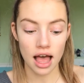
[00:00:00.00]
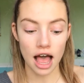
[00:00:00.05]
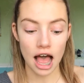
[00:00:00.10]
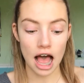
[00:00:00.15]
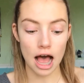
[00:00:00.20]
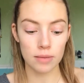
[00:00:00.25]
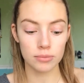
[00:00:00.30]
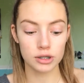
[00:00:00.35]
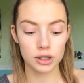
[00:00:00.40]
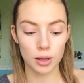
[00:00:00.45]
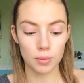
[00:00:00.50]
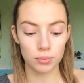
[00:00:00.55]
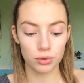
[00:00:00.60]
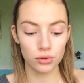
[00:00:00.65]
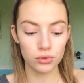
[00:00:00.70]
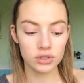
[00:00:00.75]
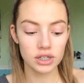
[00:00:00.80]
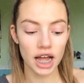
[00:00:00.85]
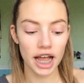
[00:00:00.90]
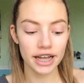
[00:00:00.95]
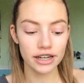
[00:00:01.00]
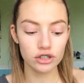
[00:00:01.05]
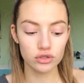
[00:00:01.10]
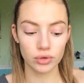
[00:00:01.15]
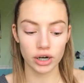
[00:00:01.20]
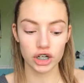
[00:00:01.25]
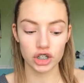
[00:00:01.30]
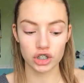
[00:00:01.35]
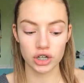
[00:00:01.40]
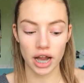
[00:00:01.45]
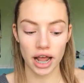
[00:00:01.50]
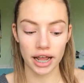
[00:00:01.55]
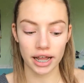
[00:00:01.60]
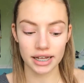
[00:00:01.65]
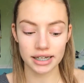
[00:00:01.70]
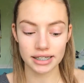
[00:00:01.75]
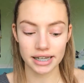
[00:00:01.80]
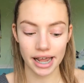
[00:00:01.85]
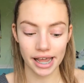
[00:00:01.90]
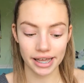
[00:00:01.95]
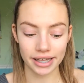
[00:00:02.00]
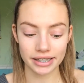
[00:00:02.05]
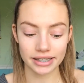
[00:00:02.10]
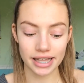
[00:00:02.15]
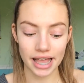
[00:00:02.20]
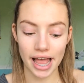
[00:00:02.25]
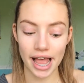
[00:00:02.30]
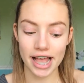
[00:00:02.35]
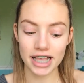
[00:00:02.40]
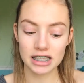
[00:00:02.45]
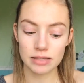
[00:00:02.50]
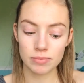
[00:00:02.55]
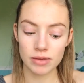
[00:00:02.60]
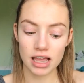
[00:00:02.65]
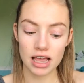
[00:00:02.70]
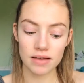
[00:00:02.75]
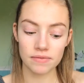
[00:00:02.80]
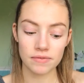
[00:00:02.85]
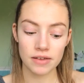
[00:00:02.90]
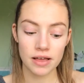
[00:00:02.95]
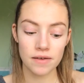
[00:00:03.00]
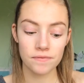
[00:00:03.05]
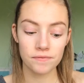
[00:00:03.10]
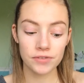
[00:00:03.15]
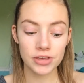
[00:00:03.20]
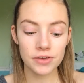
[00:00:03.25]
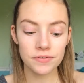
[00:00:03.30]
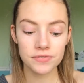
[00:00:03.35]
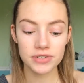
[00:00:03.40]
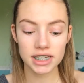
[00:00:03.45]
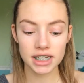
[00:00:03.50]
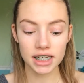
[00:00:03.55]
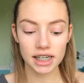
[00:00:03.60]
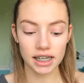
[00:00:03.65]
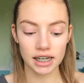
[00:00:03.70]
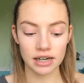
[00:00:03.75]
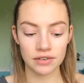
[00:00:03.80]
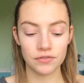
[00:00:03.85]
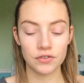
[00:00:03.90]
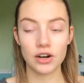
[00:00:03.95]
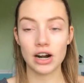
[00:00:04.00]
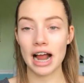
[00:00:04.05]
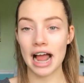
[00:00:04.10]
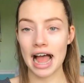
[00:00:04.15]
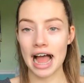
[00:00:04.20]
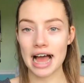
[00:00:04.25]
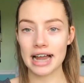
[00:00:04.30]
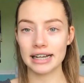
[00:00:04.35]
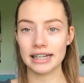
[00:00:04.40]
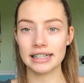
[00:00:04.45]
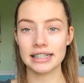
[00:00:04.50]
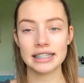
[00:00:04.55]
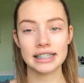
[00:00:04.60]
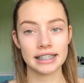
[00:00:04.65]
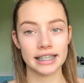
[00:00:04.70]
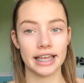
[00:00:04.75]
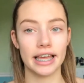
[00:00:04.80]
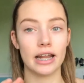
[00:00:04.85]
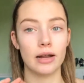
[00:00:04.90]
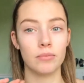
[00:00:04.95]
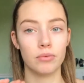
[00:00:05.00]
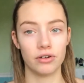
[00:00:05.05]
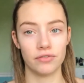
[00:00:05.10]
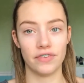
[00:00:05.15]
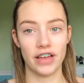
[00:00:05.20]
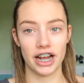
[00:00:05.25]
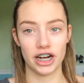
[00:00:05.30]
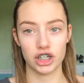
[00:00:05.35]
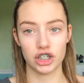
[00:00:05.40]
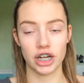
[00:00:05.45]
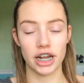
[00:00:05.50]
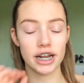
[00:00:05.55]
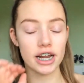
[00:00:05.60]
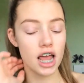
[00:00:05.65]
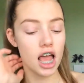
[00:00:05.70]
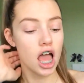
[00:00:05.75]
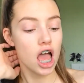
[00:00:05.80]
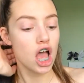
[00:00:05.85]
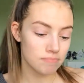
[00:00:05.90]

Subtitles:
helps boost hydration and contains SPF 15 for added skin perfection.